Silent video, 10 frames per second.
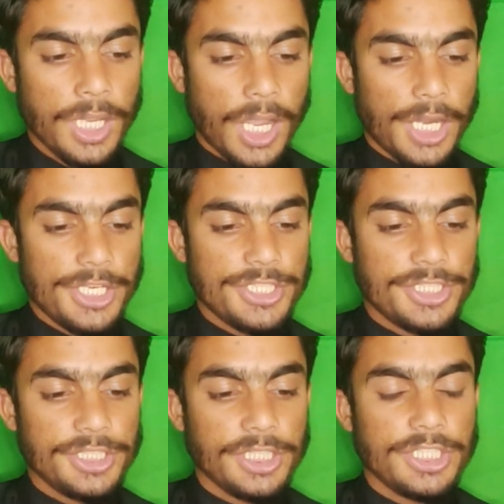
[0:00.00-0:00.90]
A
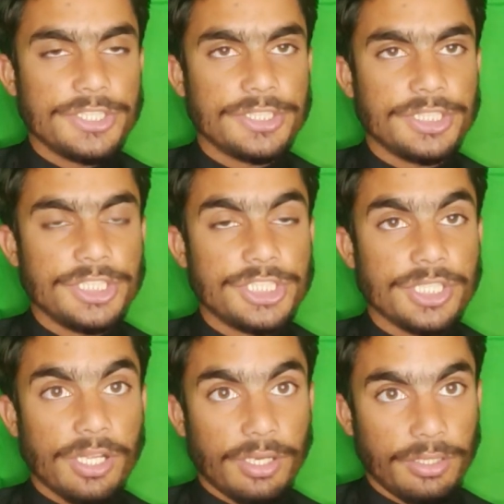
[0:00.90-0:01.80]
decision is reached
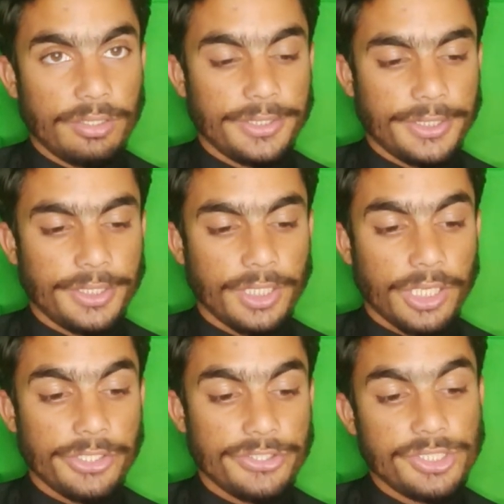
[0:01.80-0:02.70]
early.
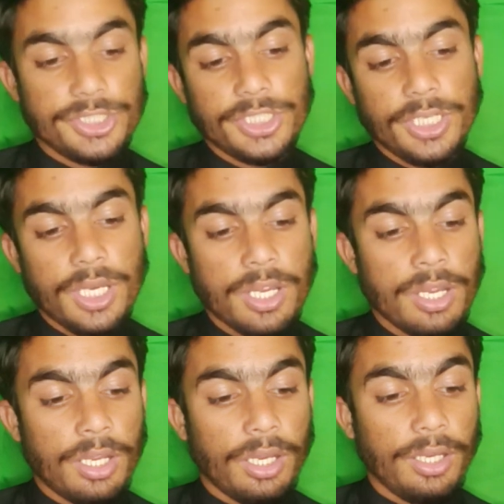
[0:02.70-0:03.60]
A decision
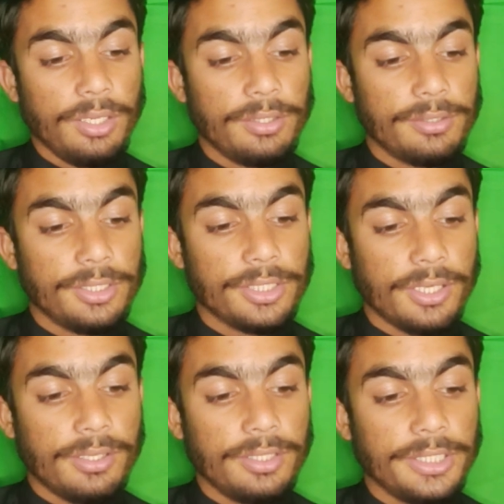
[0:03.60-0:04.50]
is reached
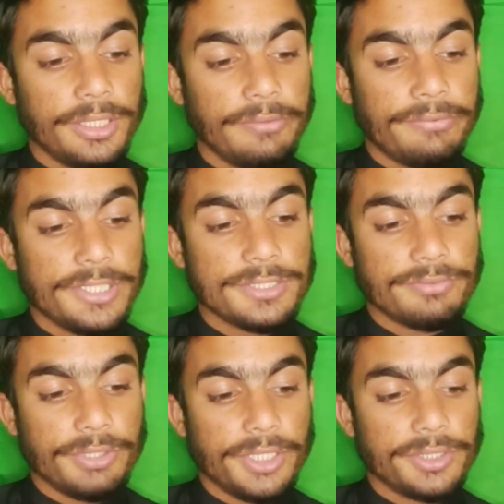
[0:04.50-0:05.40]
early in the first
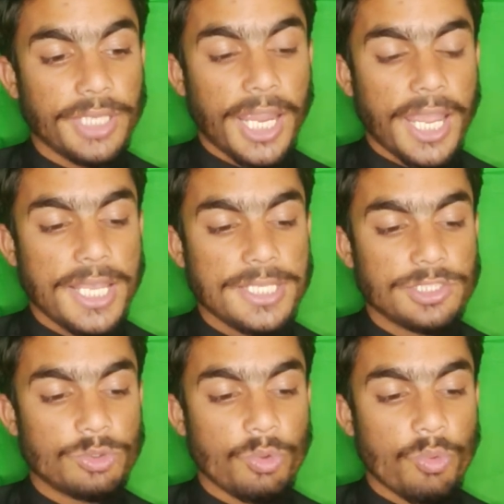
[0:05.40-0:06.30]
phase
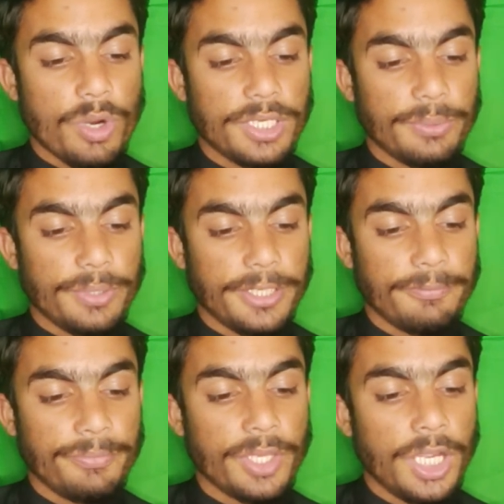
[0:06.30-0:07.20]
as to
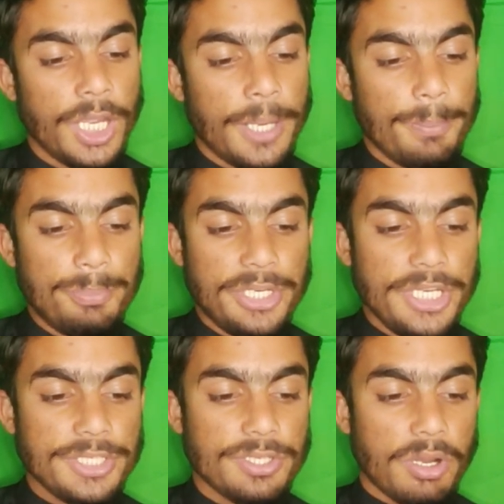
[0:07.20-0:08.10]
whatever,
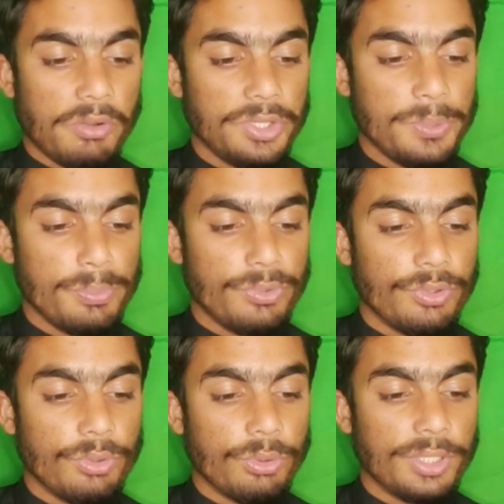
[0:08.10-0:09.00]
based on the
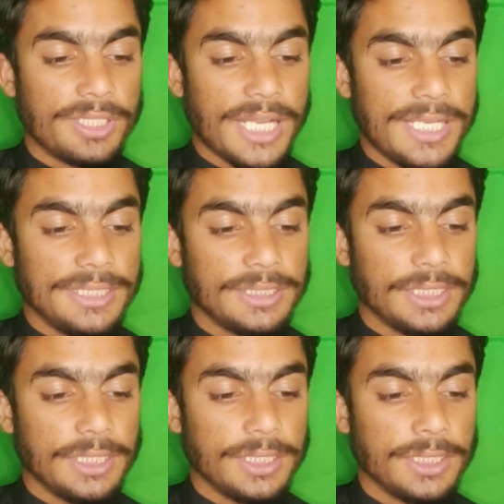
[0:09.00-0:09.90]
more
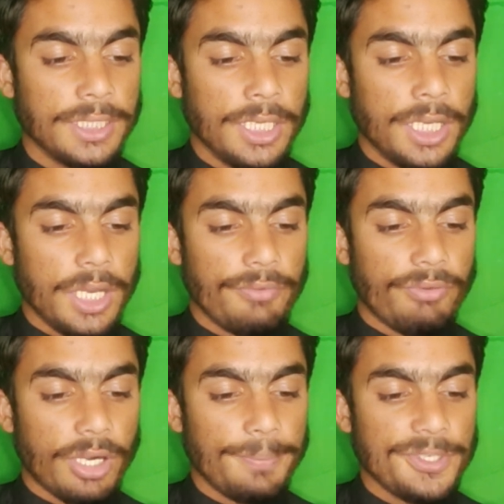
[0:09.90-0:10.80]
talented
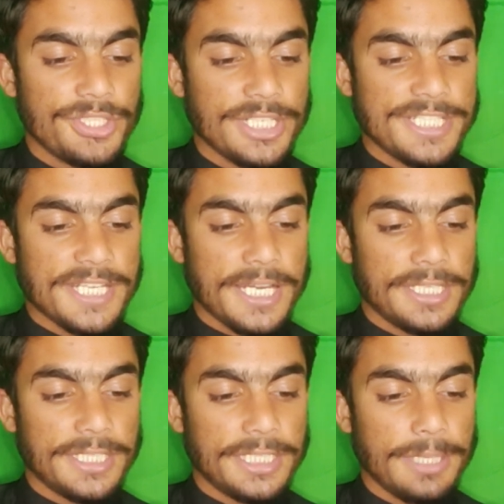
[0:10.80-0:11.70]
information
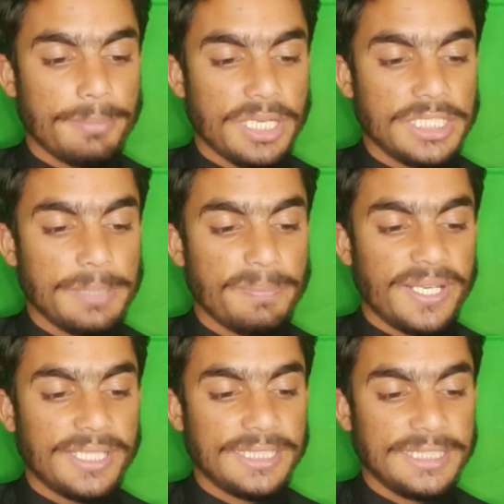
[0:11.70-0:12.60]
generated by the
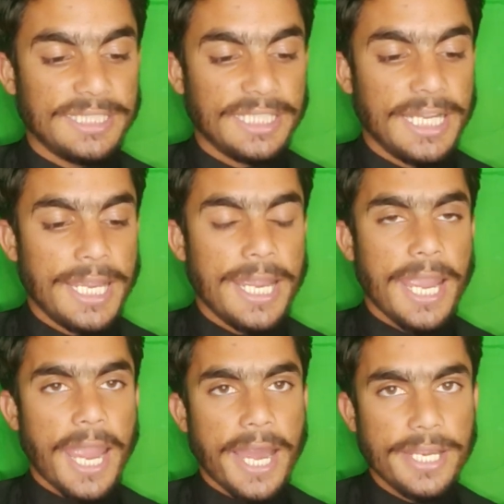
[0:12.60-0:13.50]
marketing
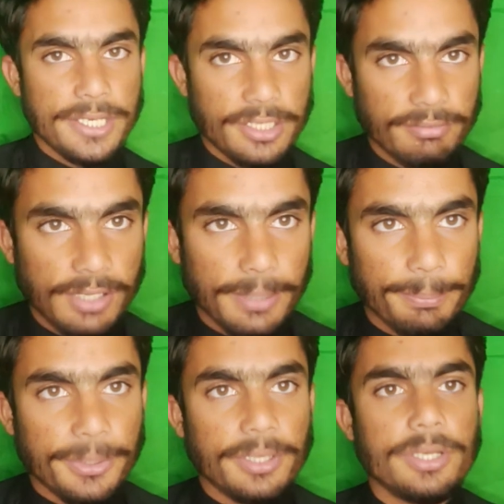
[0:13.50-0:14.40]
and
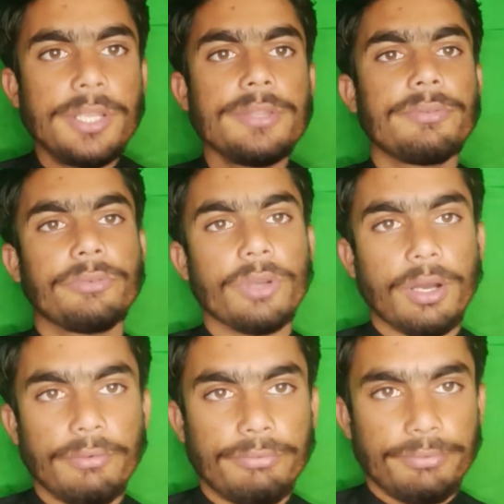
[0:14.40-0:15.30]
development
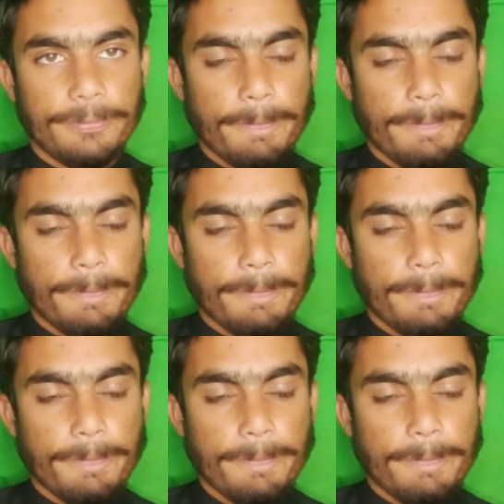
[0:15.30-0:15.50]
staff.